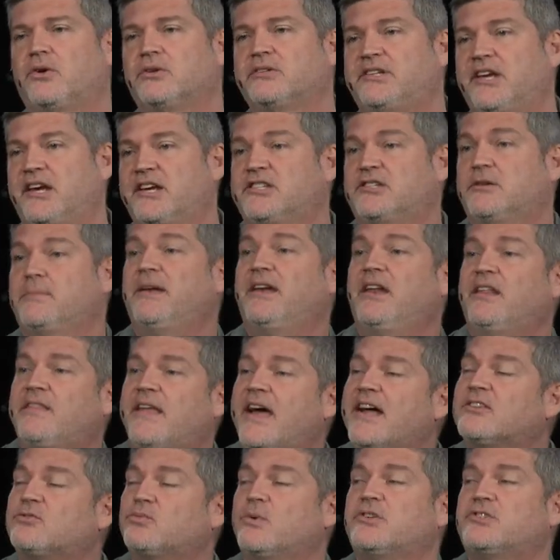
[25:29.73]
Old Testament, and
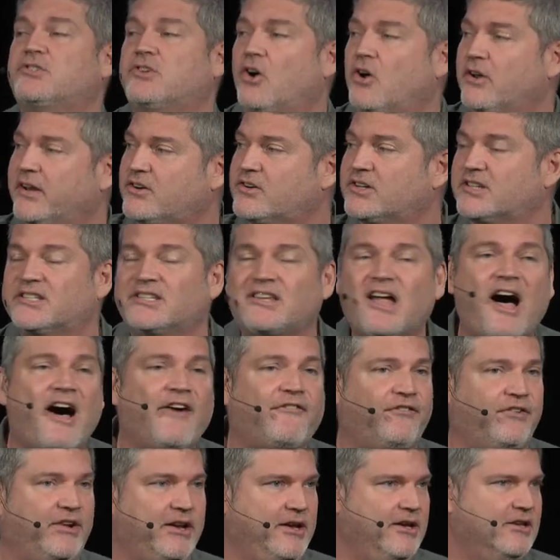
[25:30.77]
that's what's called a
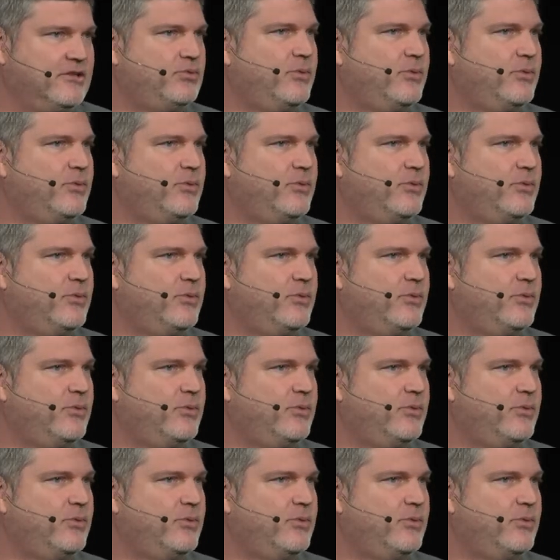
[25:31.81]
Christophany.